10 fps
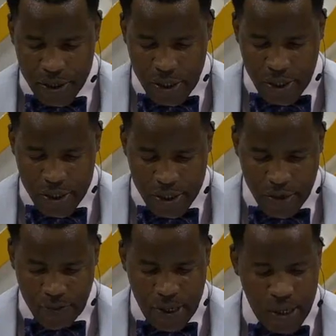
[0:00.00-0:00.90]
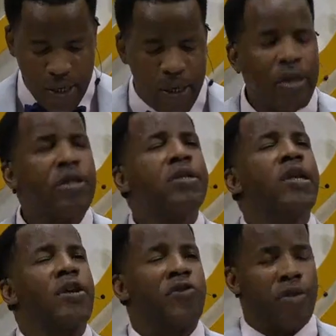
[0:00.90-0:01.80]
us to be
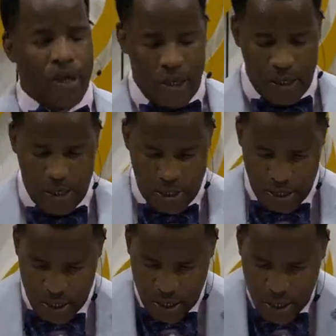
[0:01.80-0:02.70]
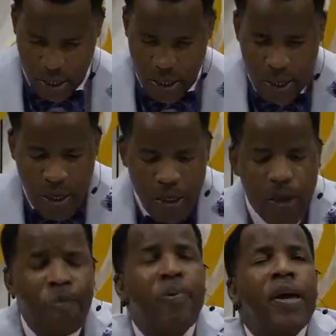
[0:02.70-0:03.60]
sexually,
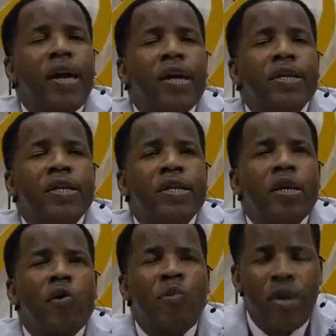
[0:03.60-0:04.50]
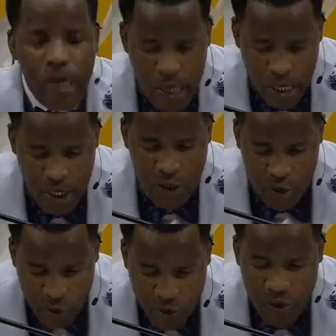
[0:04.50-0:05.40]
the place we
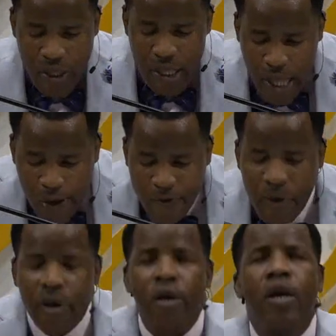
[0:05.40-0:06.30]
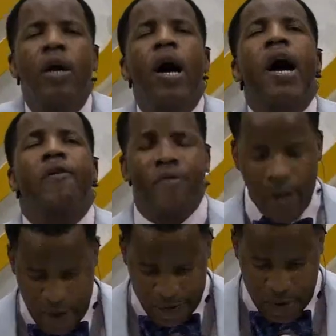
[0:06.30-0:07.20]
should never have
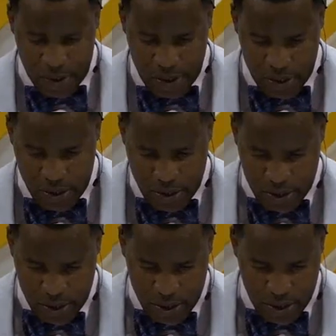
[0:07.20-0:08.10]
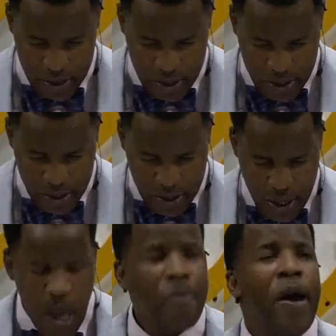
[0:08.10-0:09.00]
left.
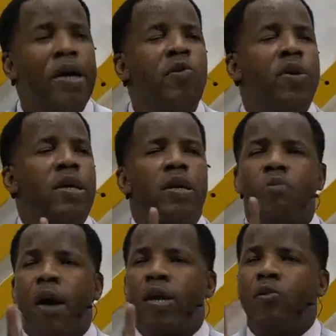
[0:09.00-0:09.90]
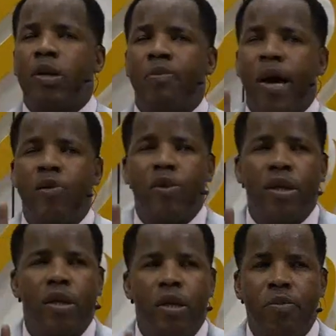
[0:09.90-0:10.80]
And by the way, by the way, by the
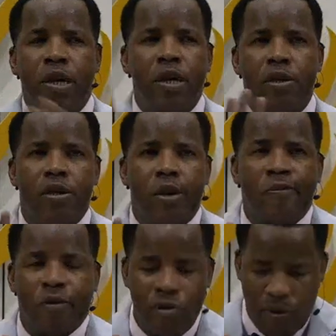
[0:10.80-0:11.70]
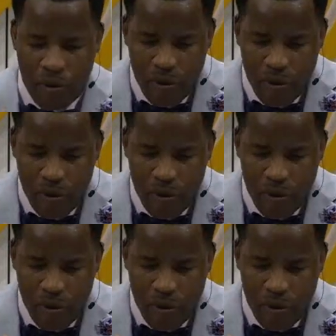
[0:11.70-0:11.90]
way, let me clear this up for you.